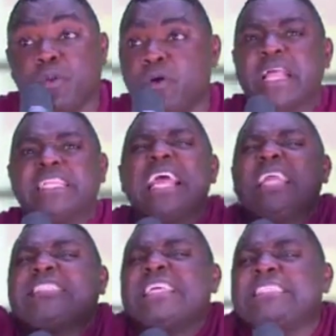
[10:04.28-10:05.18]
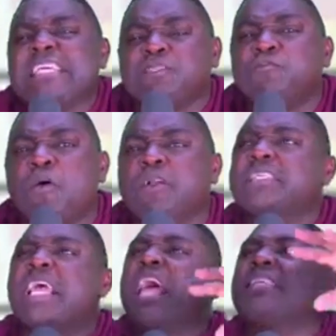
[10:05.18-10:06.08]
700 pounds
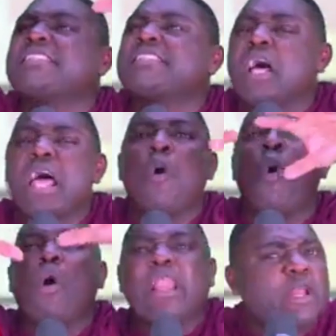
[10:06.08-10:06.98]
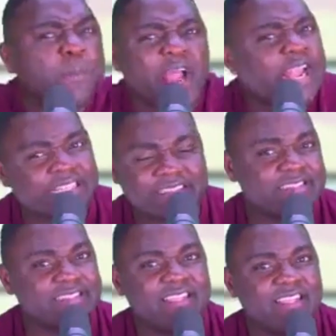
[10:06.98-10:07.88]
a no, any small group no, they
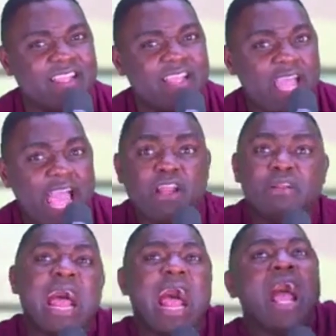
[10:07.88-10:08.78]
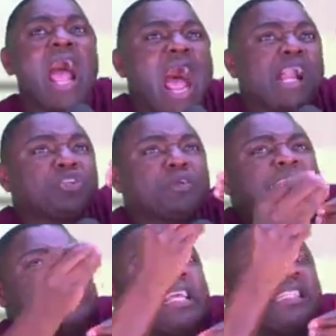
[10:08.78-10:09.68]
didn't want a
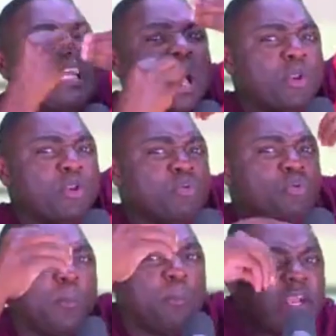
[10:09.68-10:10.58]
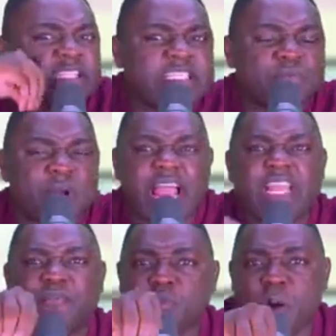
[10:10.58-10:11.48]
whole independence. And
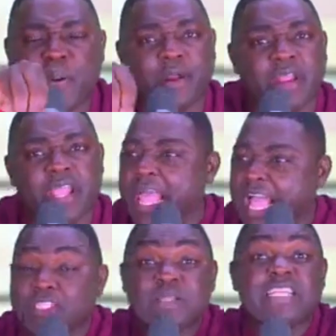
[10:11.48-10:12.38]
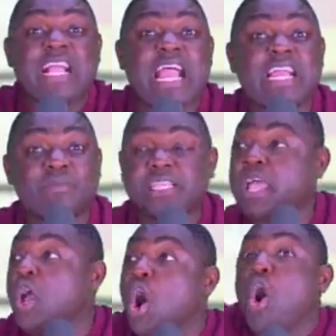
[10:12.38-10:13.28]
then I translate here bedru
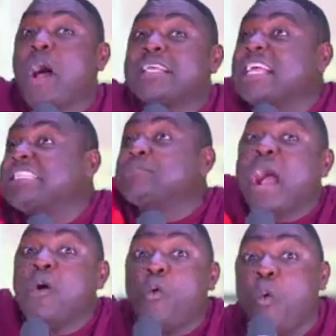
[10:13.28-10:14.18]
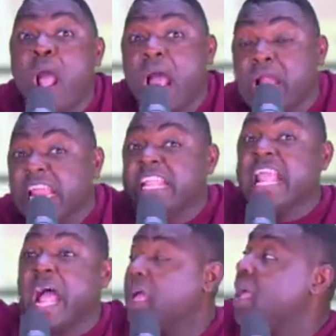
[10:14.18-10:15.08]
your politics more and the free more pare
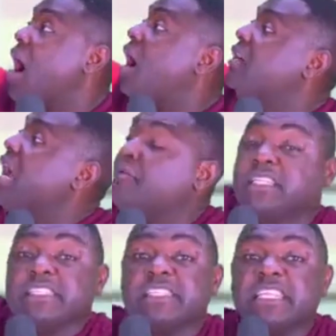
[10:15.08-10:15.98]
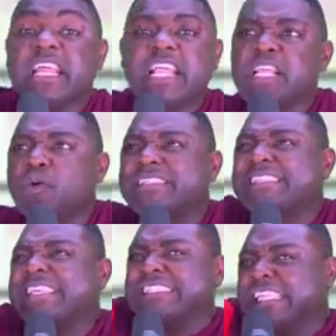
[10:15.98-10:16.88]
it be Ghana and him say, oh,
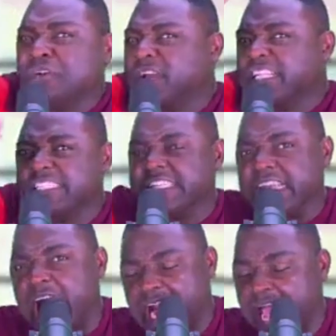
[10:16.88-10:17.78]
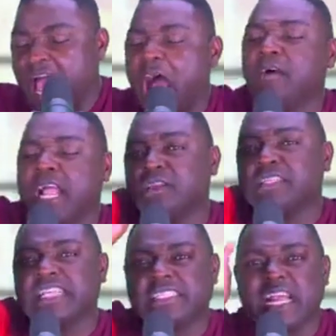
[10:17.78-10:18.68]
Asantehene kwan here, other
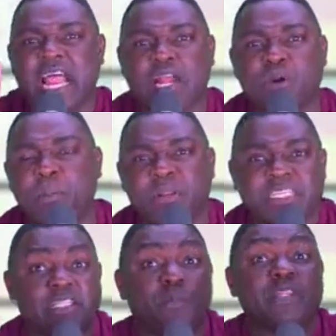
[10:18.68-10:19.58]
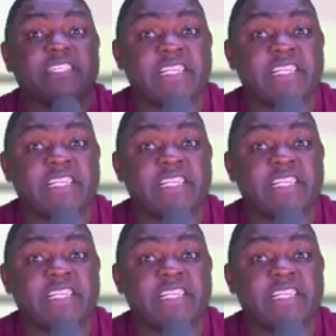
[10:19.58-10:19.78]
regions in here. You were 16